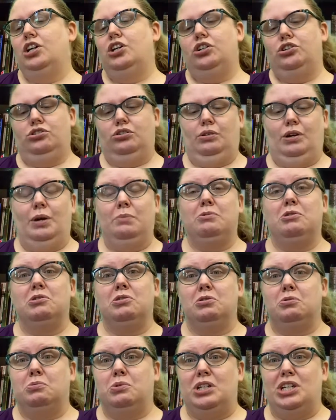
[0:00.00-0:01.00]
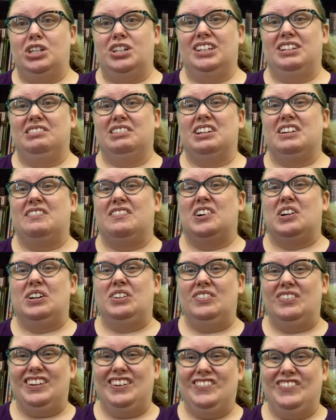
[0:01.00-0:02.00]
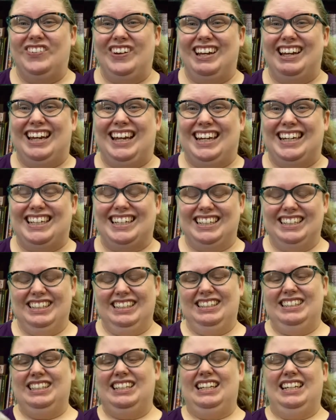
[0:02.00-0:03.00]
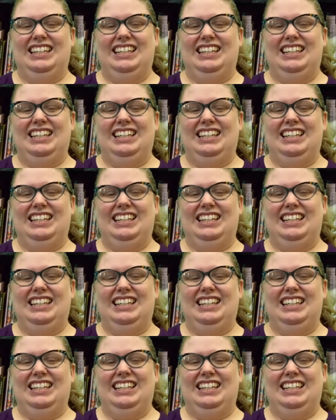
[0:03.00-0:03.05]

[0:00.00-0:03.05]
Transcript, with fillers: So I'm going to read you the first few pages